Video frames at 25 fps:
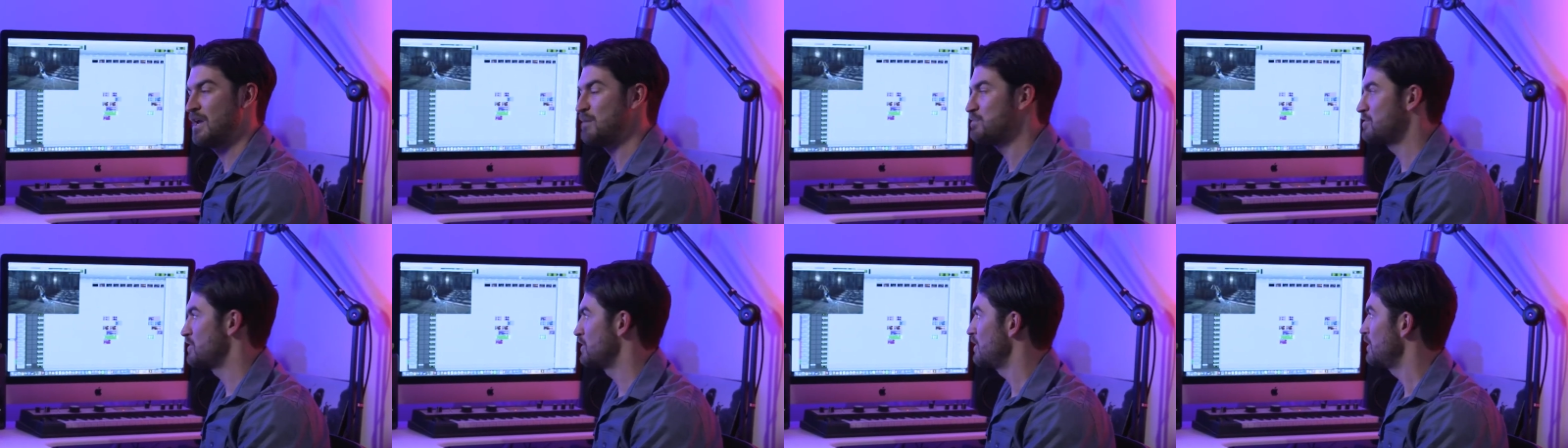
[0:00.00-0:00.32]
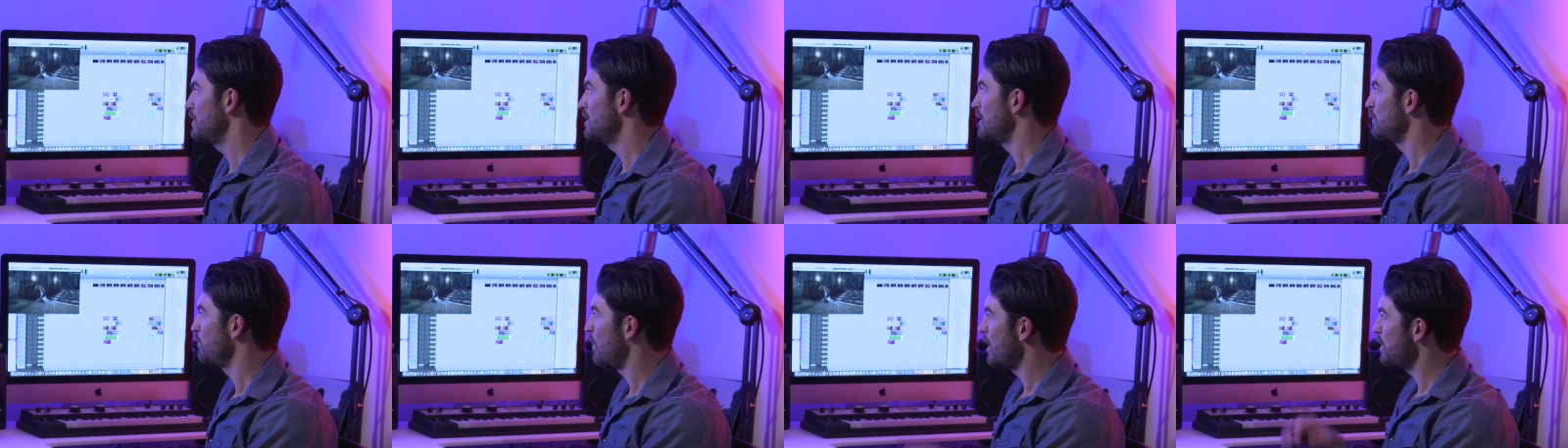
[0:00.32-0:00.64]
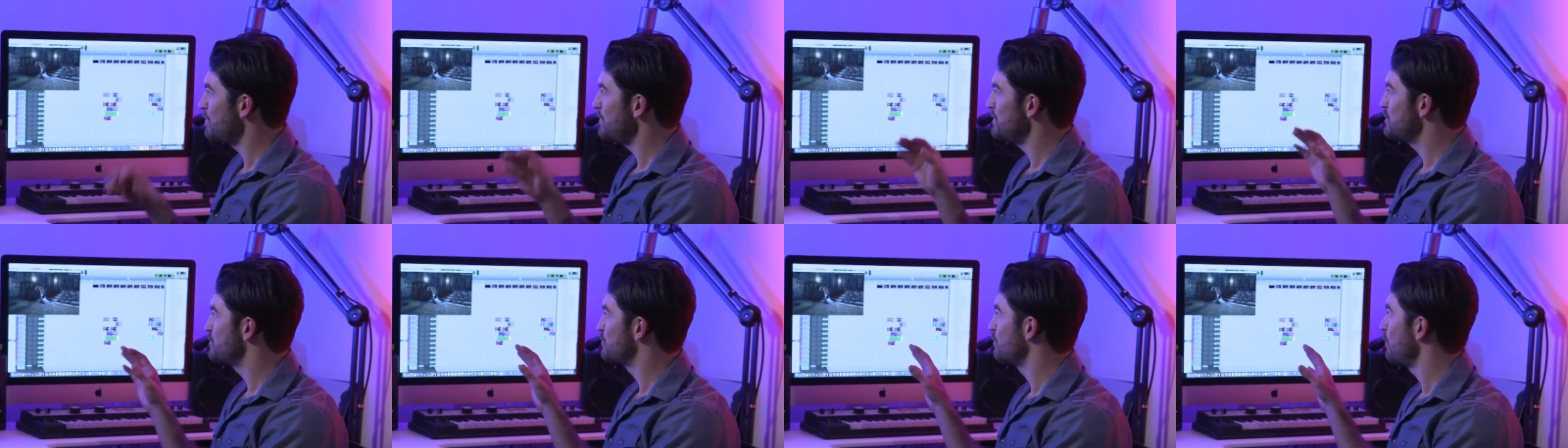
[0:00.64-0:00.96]
Absolutely. Why
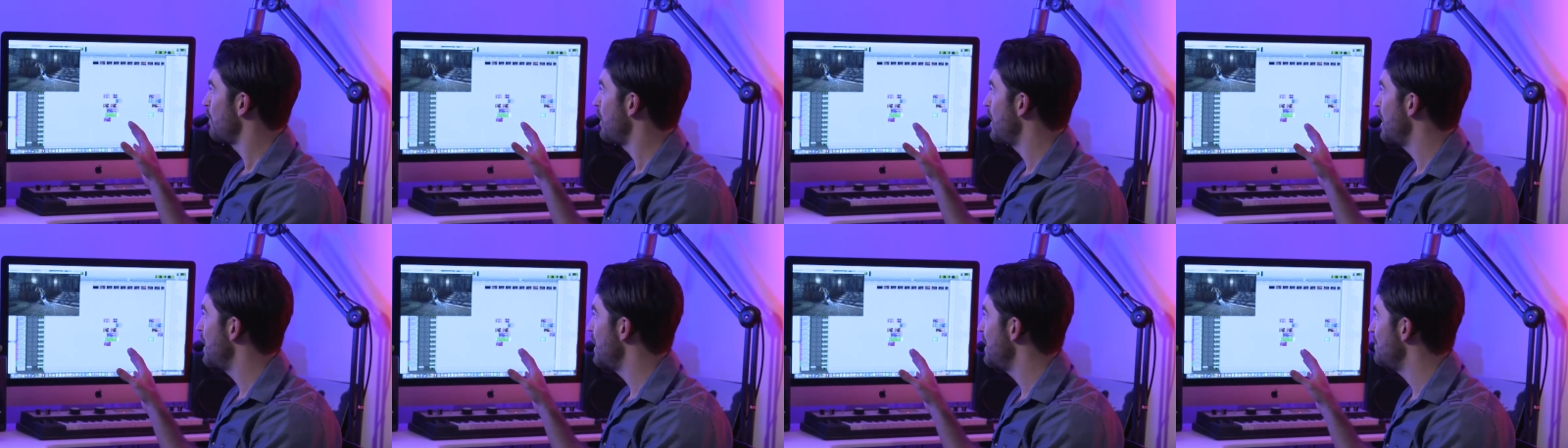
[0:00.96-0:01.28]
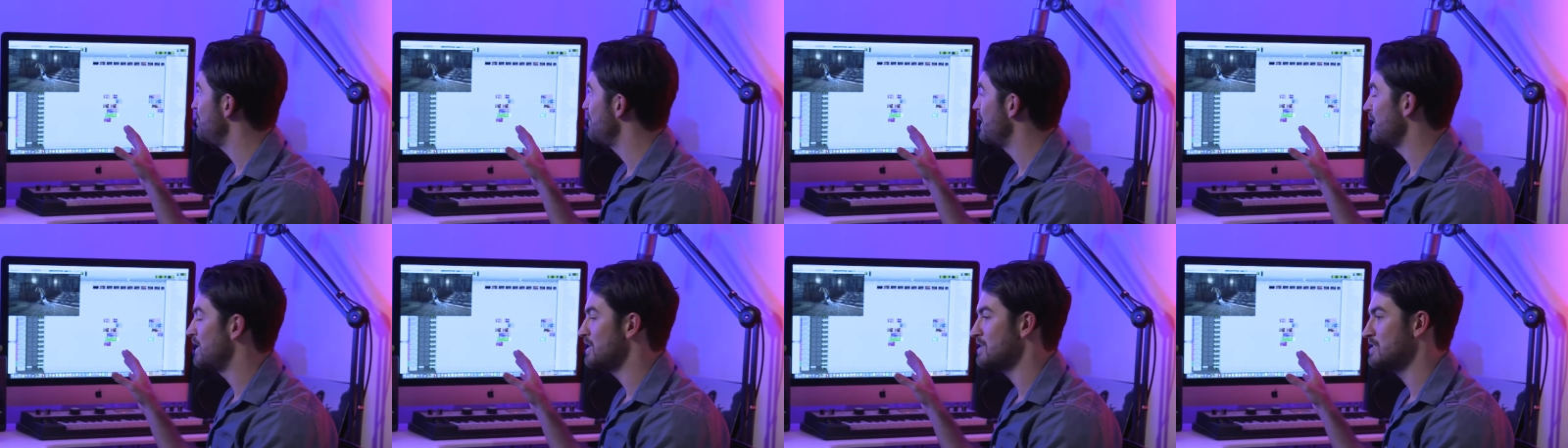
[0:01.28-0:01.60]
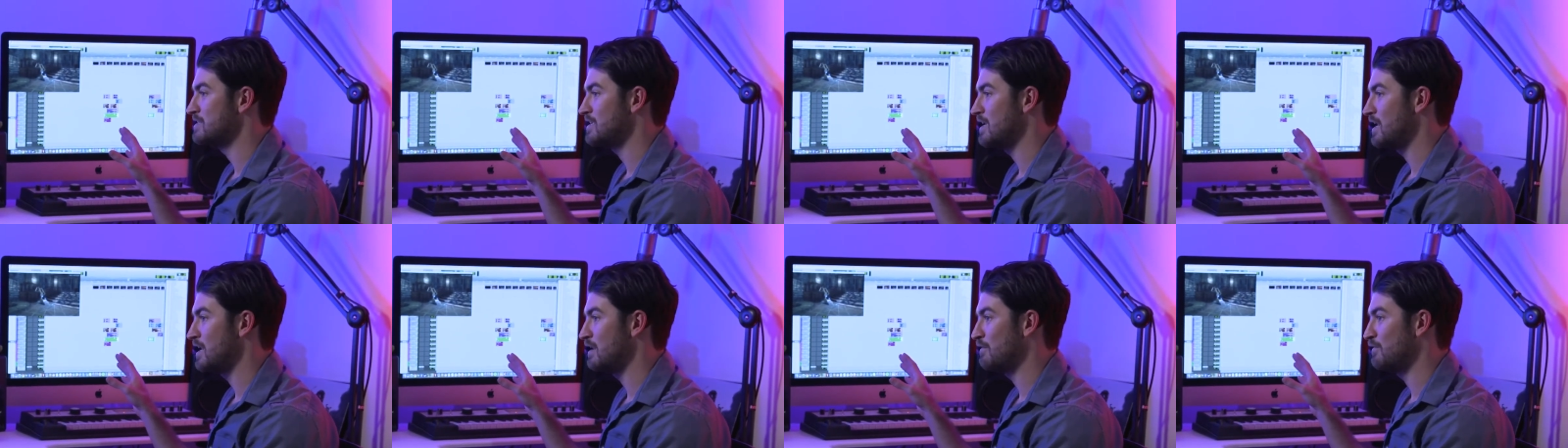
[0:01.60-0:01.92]
don't we try make a
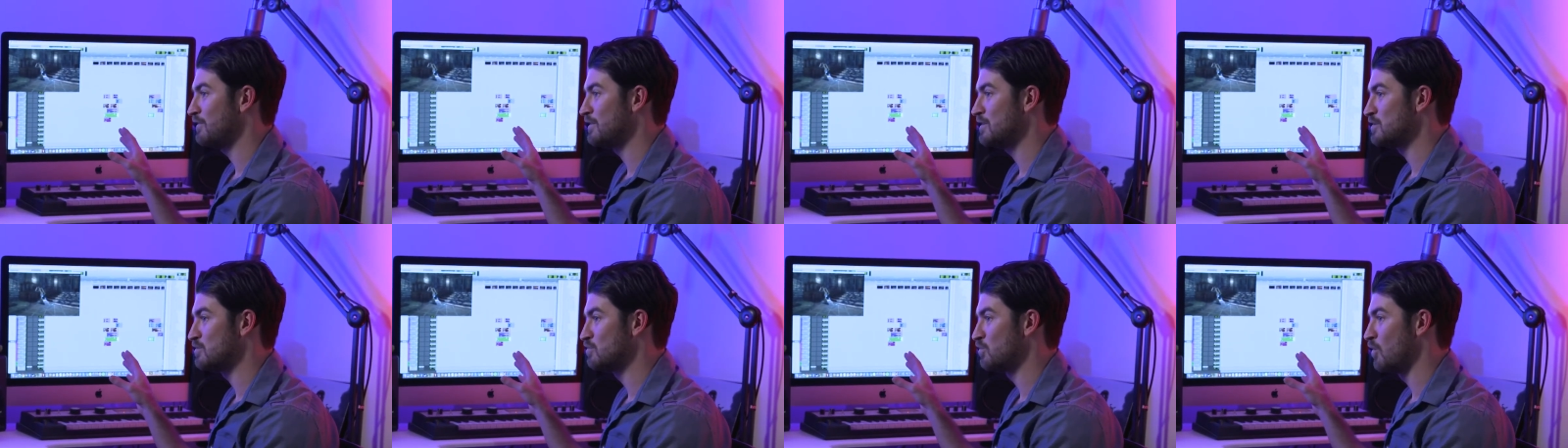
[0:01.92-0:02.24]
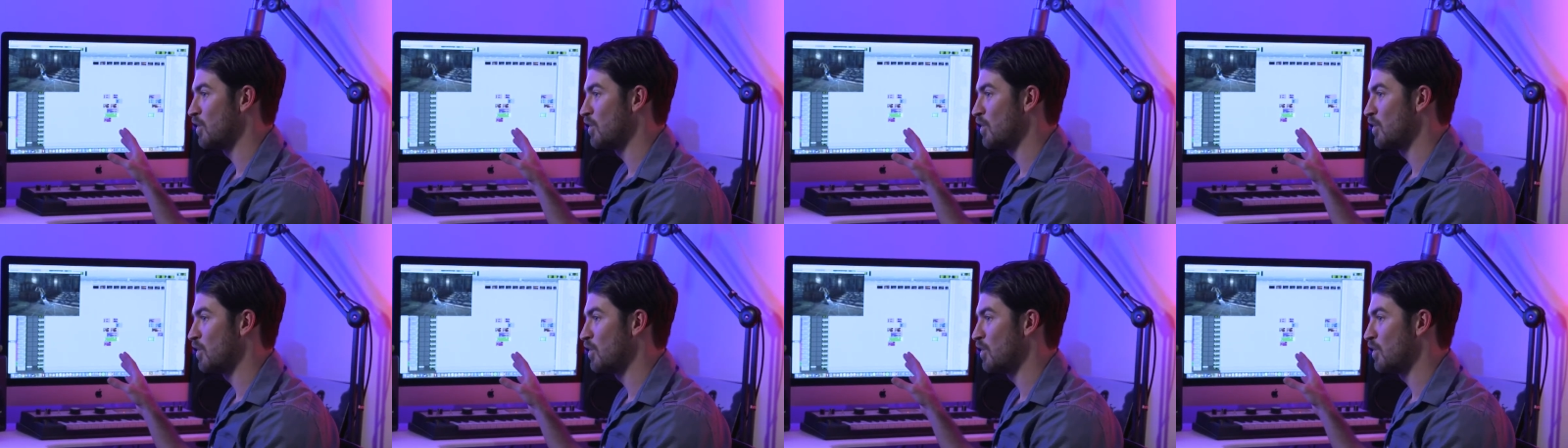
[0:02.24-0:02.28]
sound for this